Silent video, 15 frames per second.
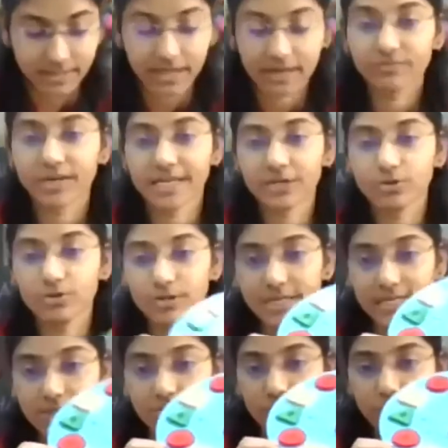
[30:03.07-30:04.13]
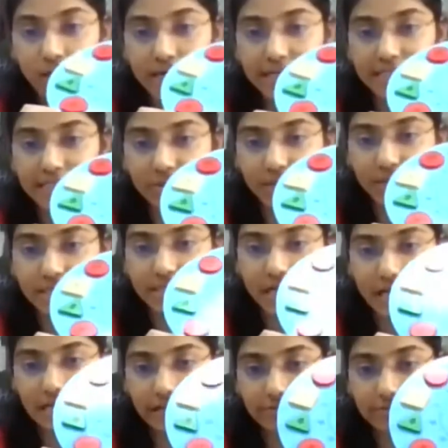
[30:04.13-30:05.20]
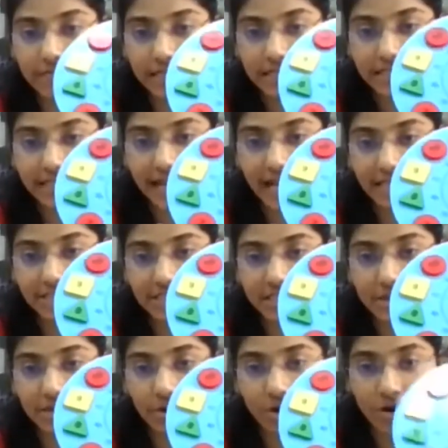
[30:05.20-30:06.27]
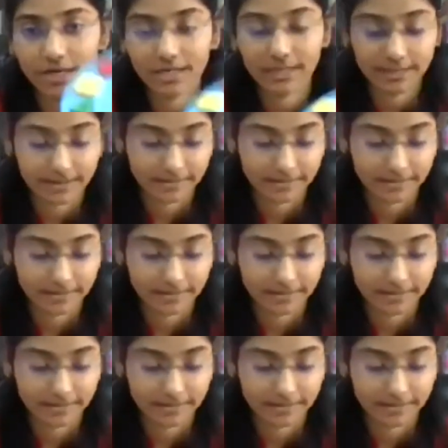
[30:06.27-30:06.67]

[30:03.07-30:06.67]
and very good in quality, a very colorful and catchy clock.